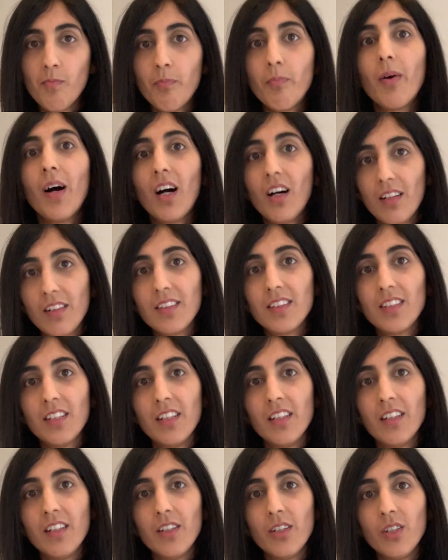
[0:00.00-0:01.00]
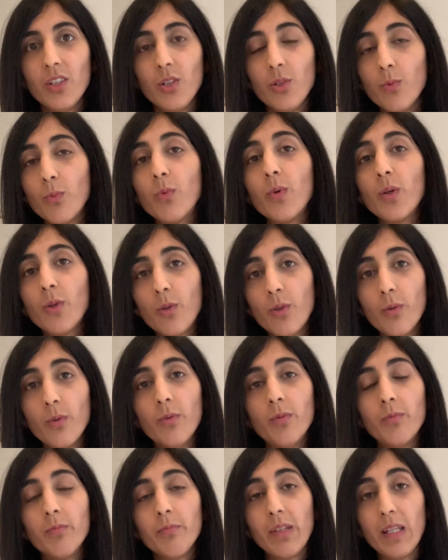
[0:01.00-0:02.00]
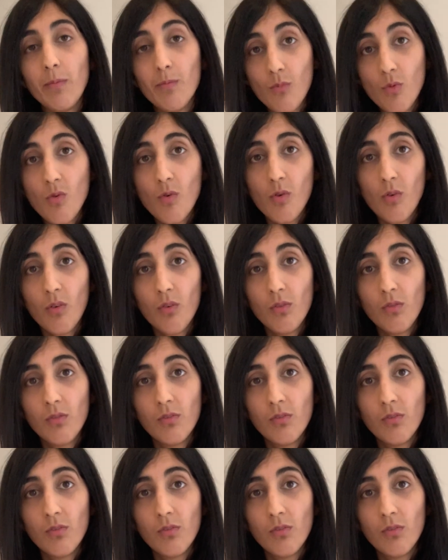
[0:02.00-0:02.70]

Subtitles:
But you will be more.